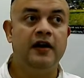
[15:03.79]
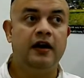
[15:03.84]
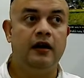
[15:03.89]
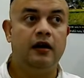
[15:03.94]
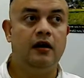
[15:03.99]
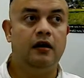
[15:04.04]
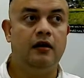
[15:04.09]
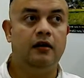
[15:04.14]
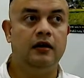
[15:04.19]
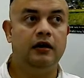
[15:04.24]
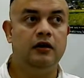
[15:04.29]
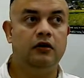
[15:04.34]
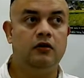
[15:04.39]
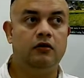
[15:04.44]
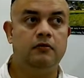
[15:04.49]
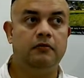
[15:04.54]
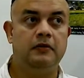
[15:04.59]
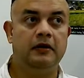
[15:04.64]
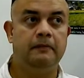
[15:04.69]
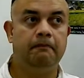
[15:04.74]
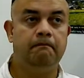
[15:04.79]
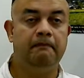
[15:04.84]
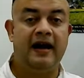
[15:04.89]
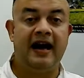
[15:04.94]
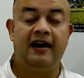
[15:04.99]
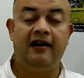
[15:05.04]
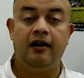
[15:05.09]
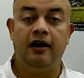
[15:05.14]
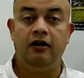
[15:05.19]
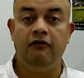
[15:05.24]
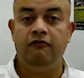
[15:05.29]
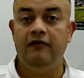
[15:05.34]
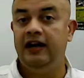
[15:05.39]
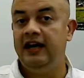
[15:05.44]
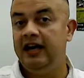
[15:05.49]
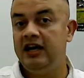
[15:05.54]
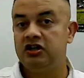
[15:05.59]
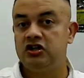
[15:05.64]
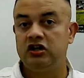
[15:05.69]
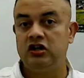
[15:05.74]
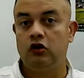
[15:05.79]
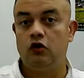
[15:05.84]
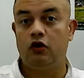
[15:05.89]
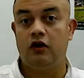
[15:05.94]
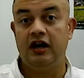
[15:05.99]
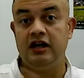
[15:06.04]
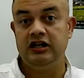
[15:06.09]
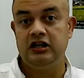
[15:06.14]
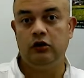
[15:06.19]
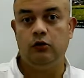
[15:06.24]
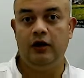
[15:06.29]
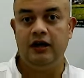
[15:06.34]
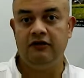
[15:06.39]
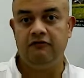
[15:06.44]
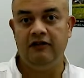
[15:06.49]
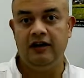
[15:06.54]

uh, you know a parallel venation or reticulate